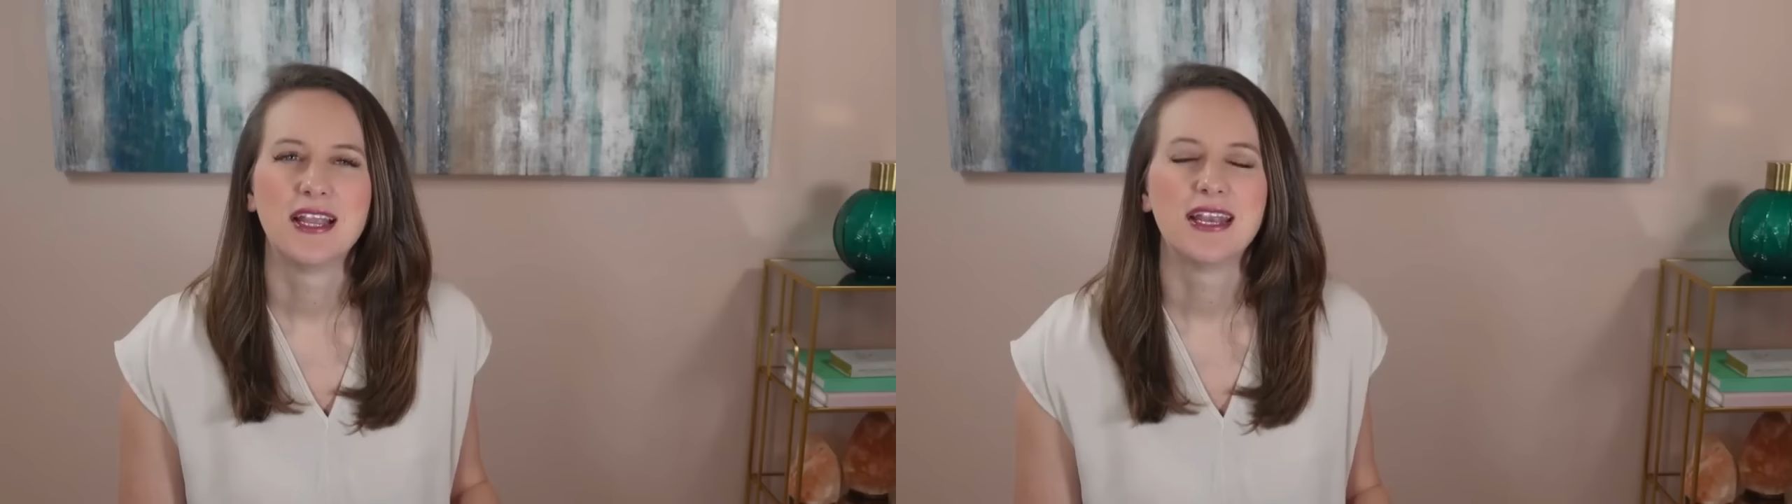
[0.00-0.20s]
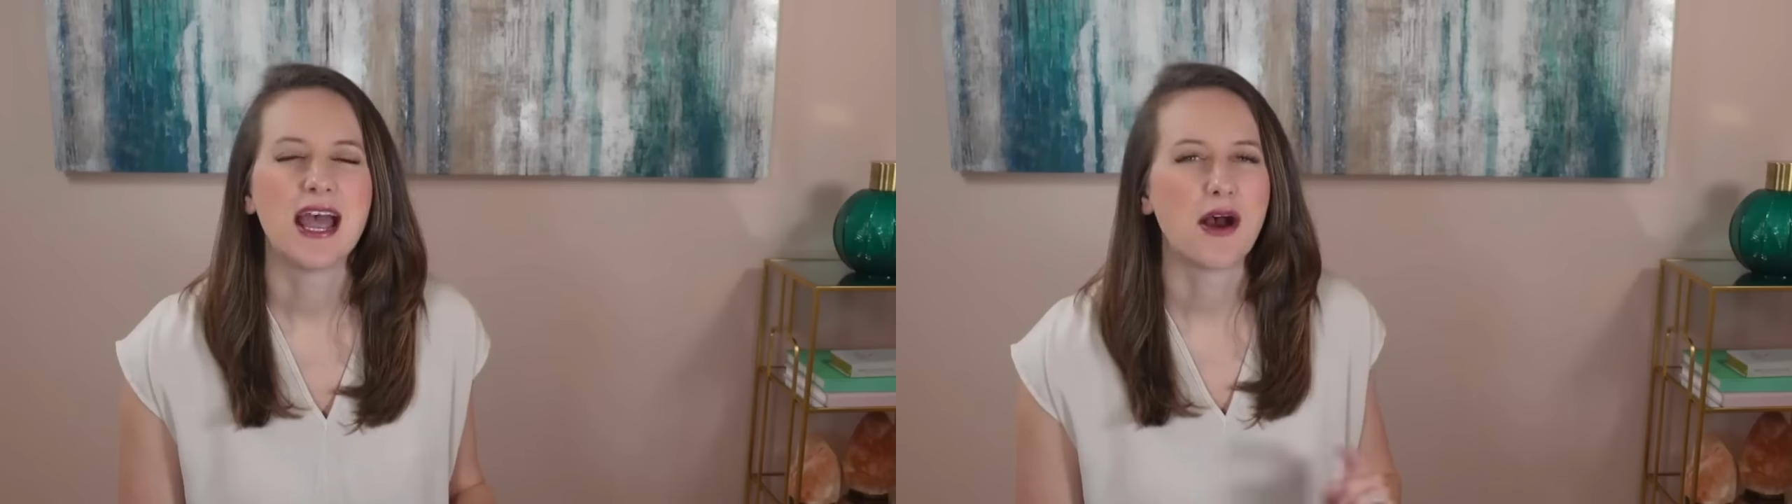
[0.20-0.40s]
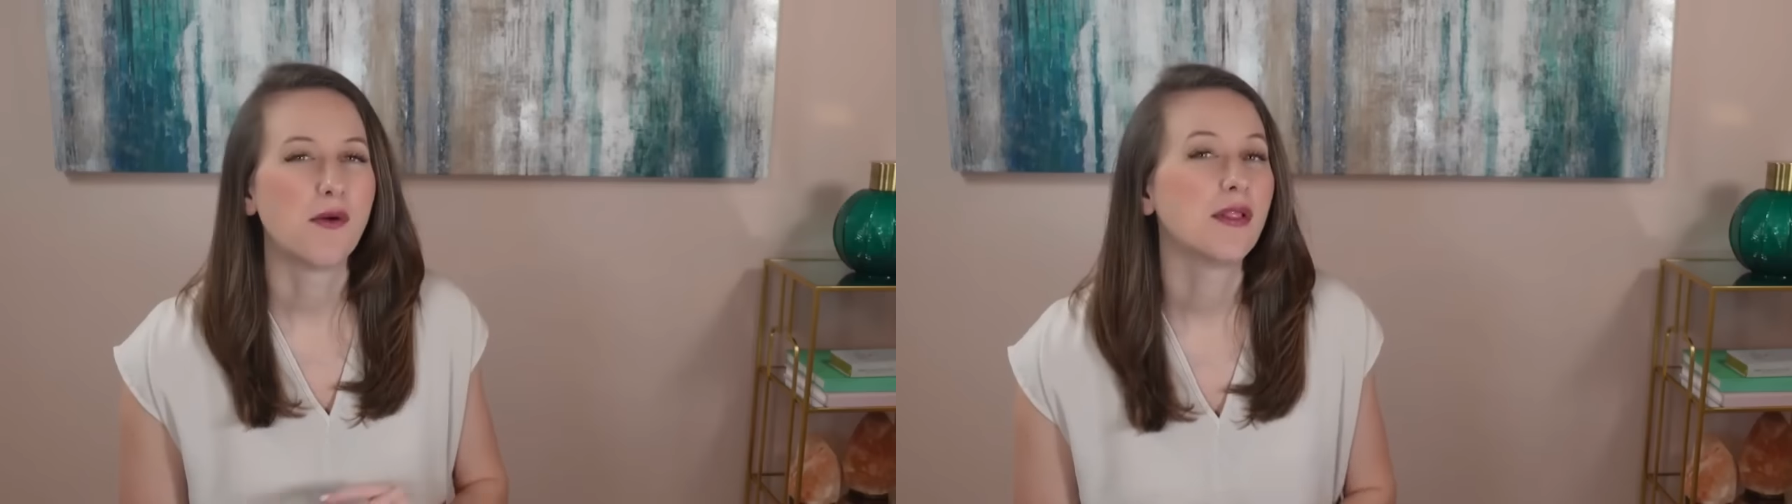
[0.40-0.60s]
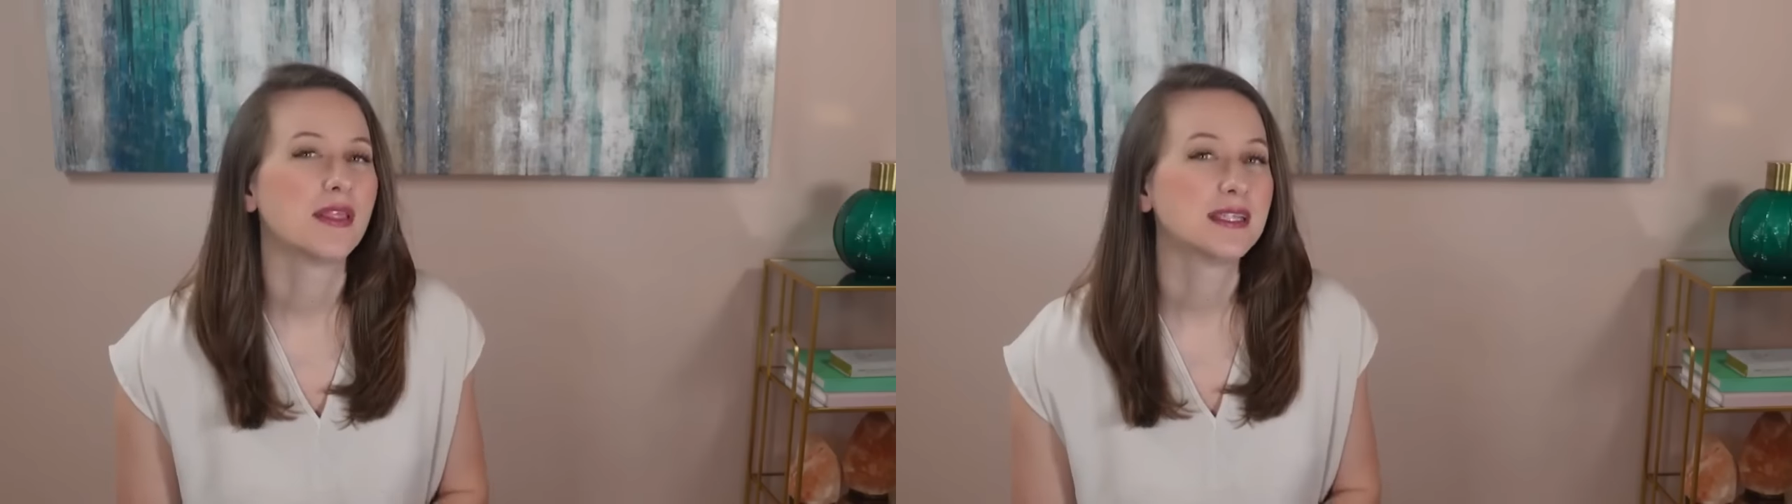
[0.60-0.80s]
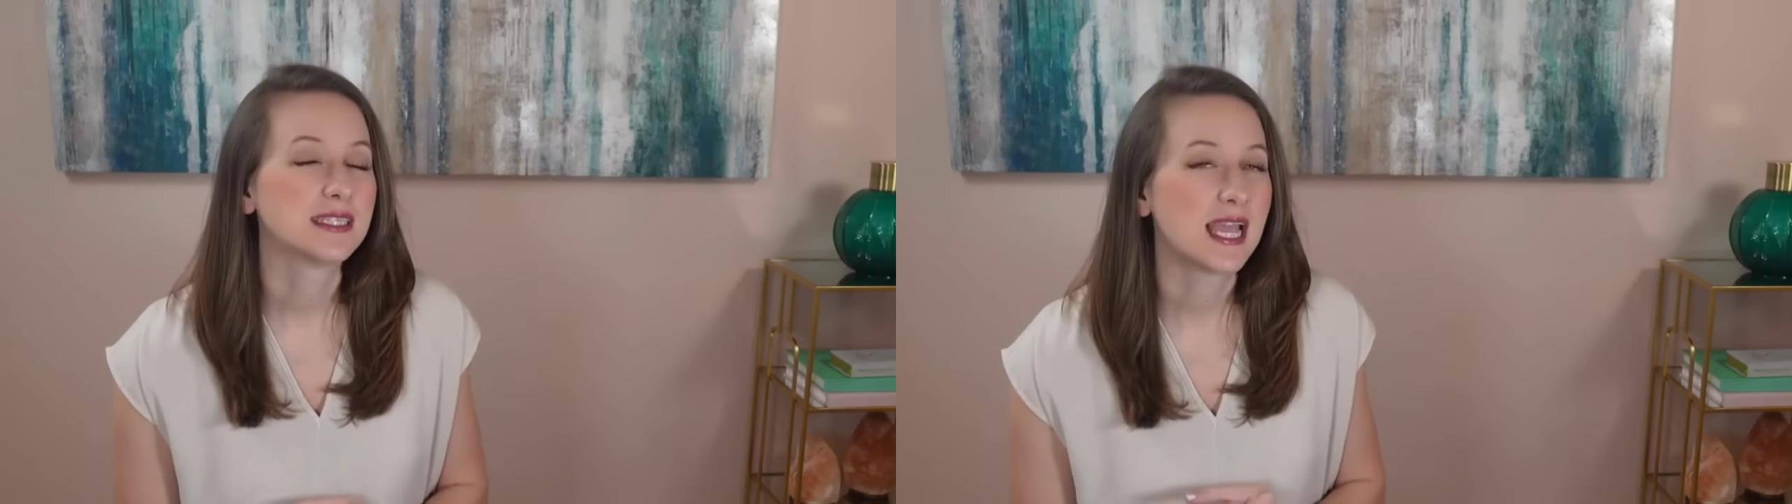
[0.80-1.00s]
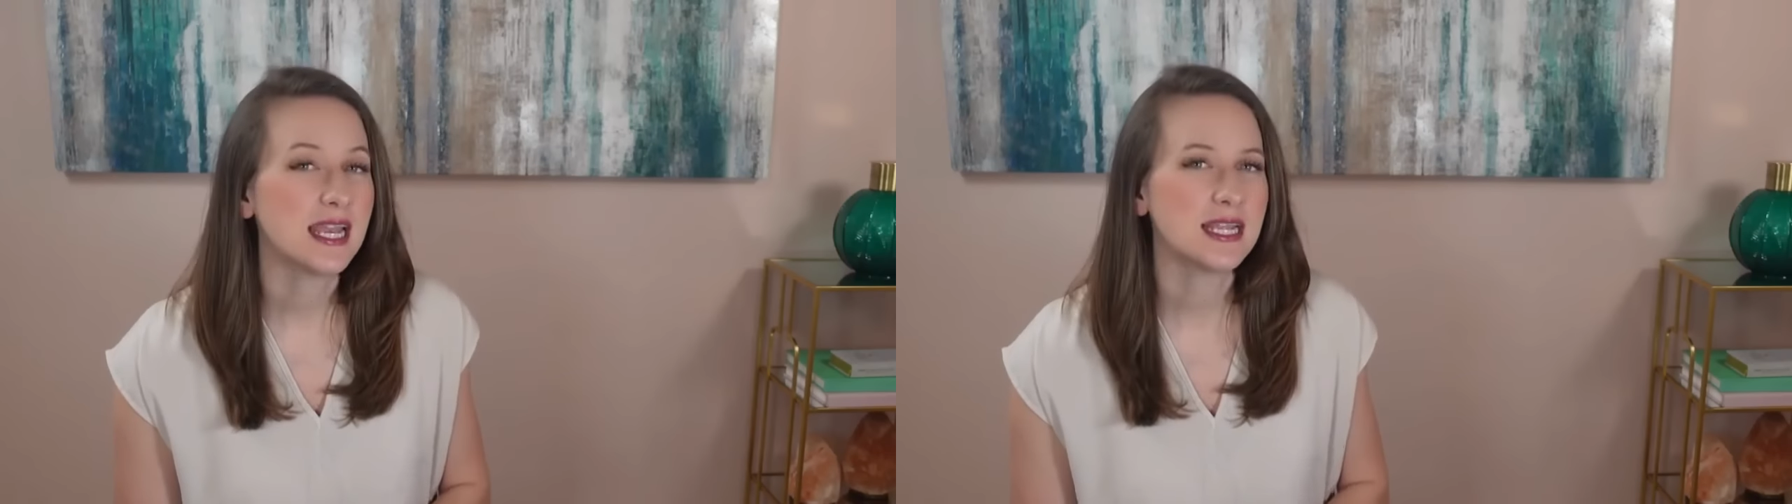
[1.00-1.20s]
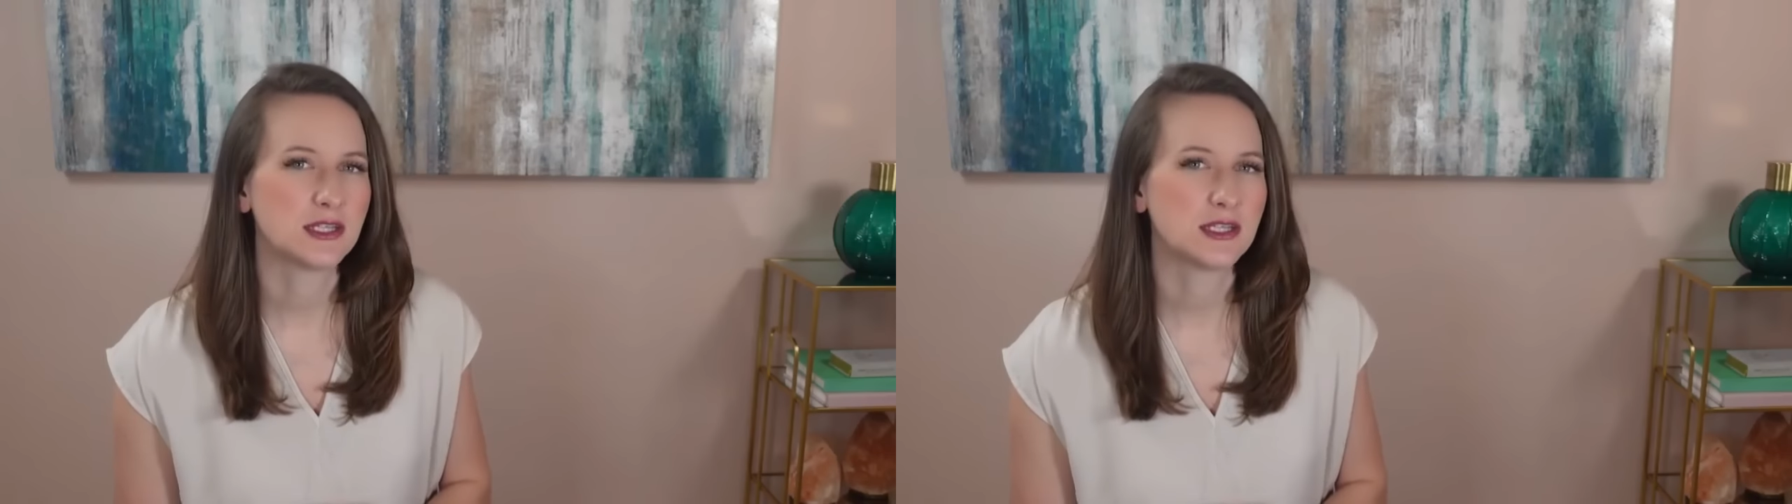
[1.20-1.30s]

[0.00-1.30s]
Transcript: Now, let's get